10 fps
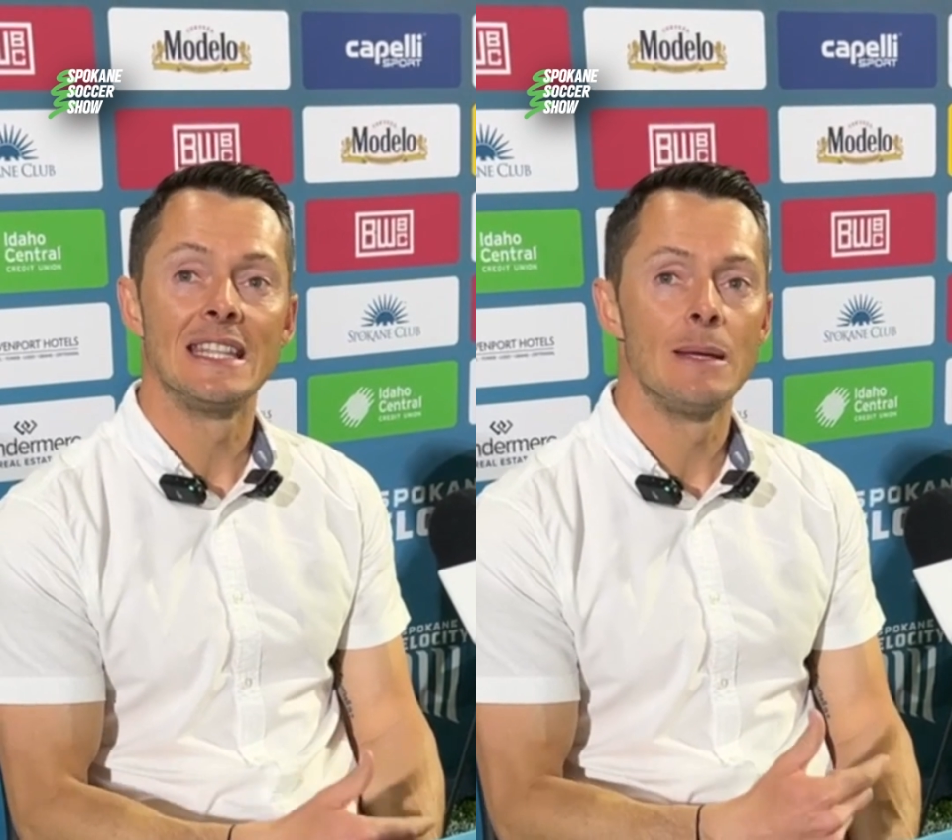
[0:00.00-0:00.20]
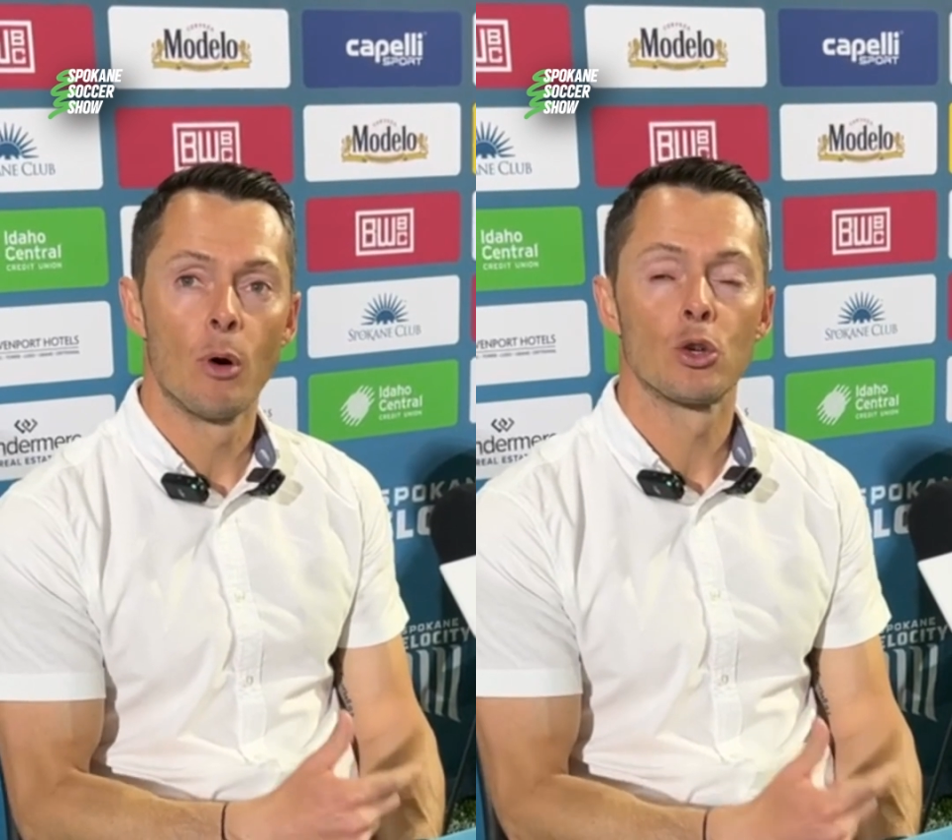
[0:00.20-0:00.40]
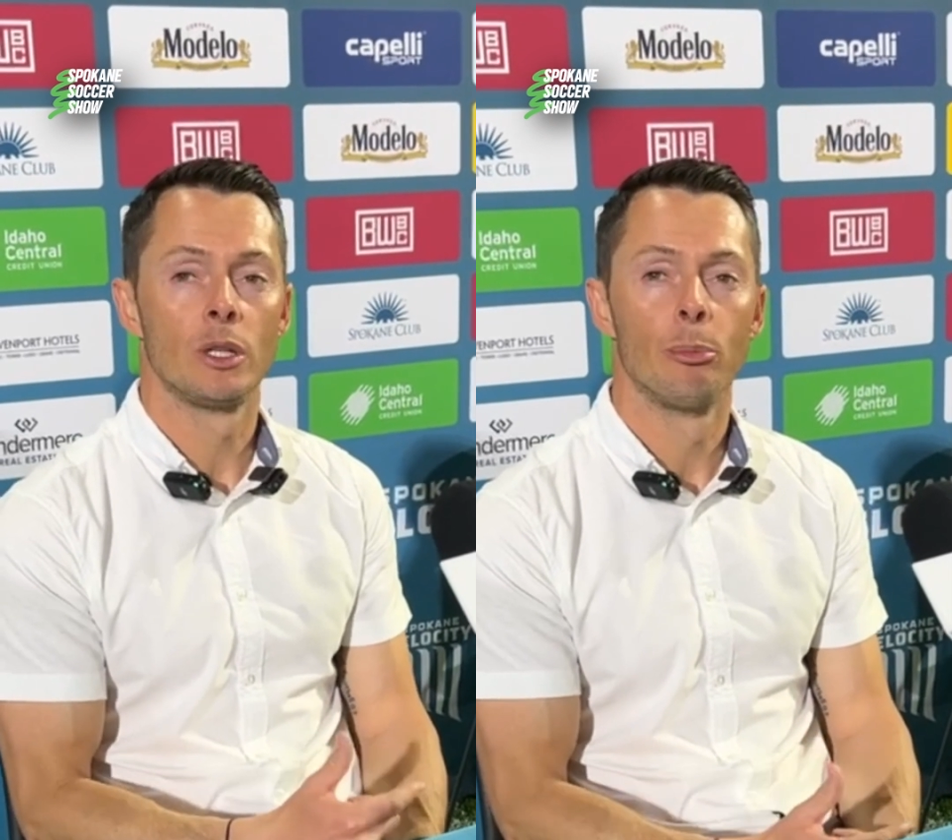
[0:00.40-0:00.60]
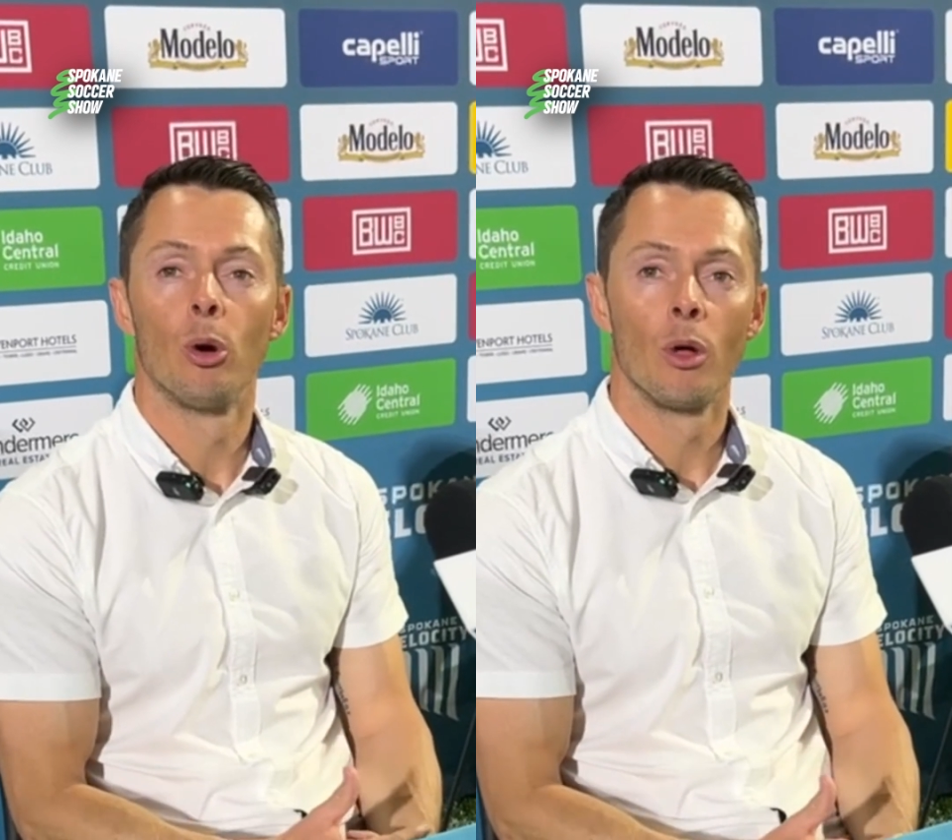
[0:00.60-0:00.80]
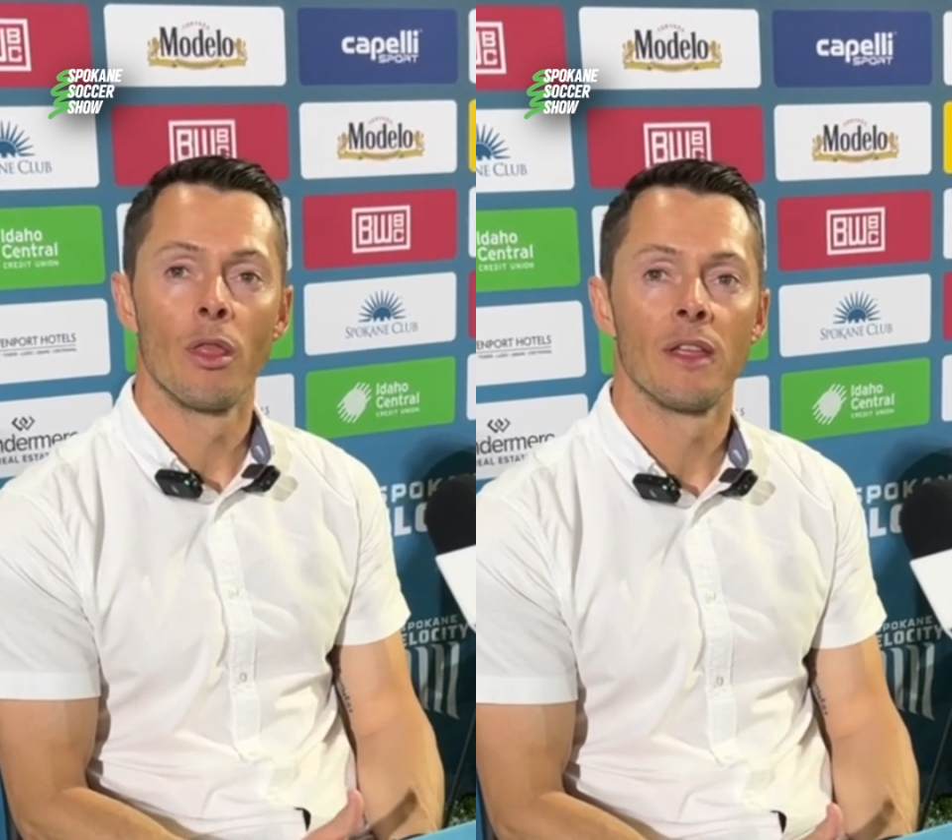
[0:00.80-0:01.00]
the most
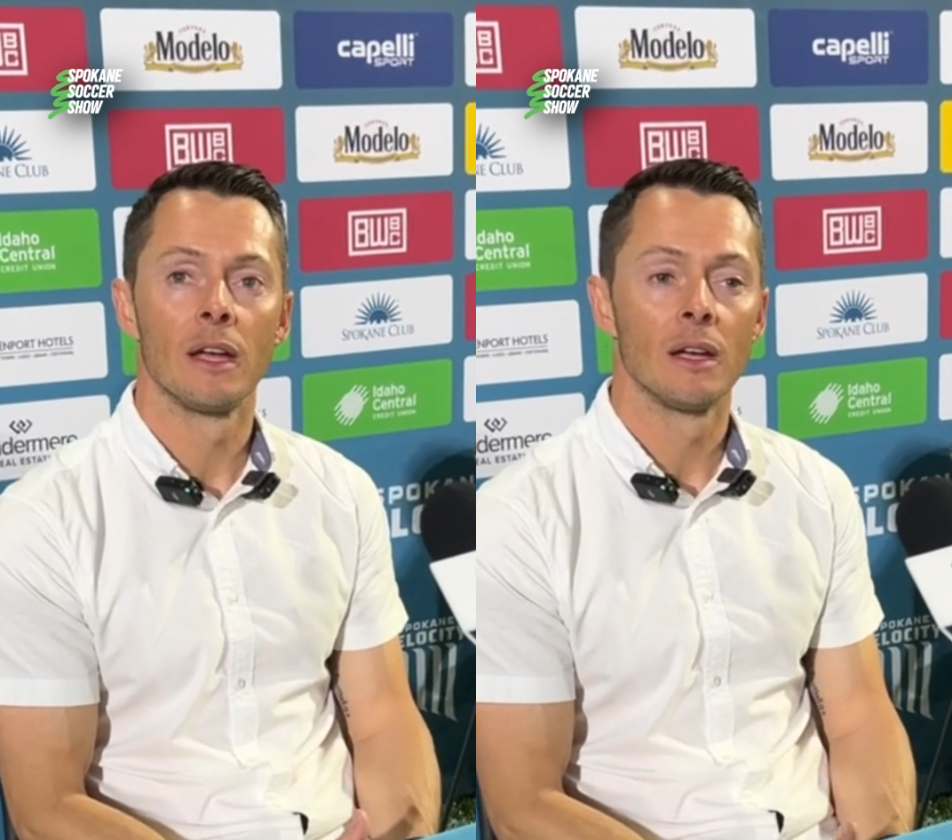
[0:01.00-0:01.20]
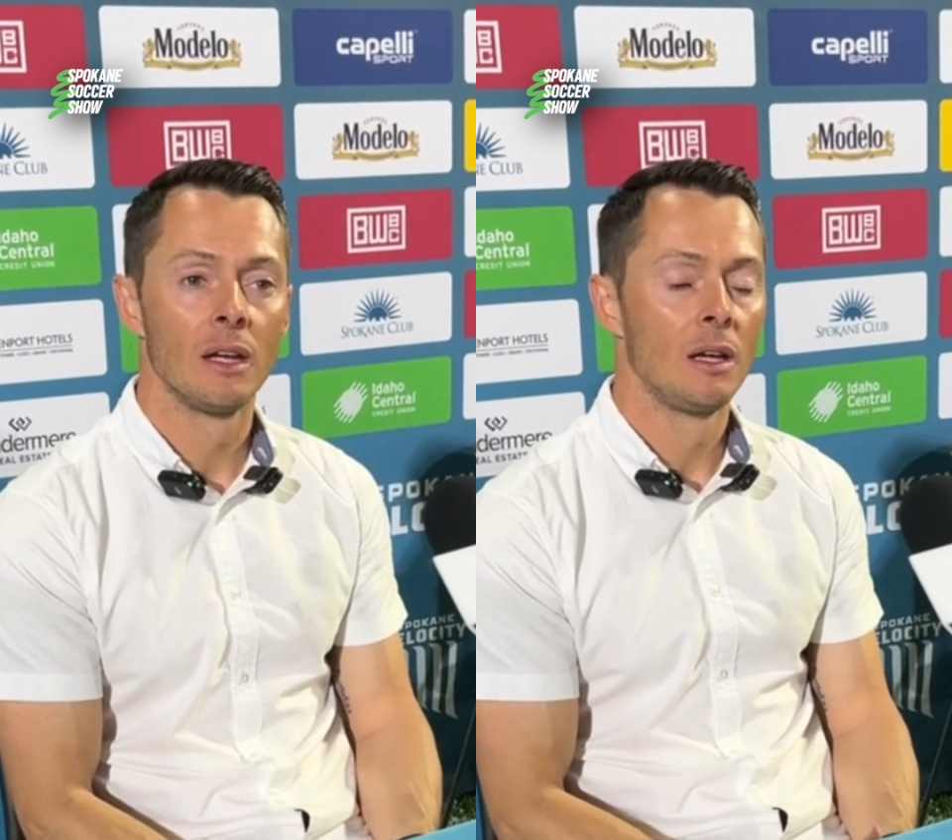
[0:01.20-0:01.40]
important thing.